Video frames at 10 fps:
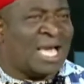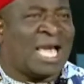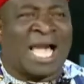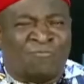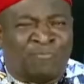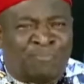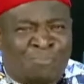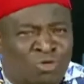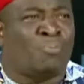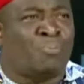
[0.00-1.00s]
I have
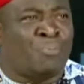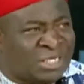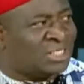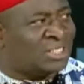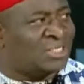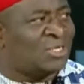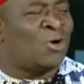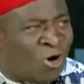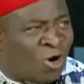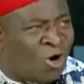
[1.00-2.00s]
built bridges
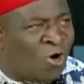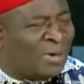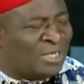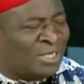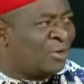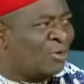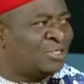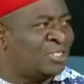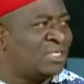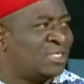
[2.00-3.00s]
all parts of the country.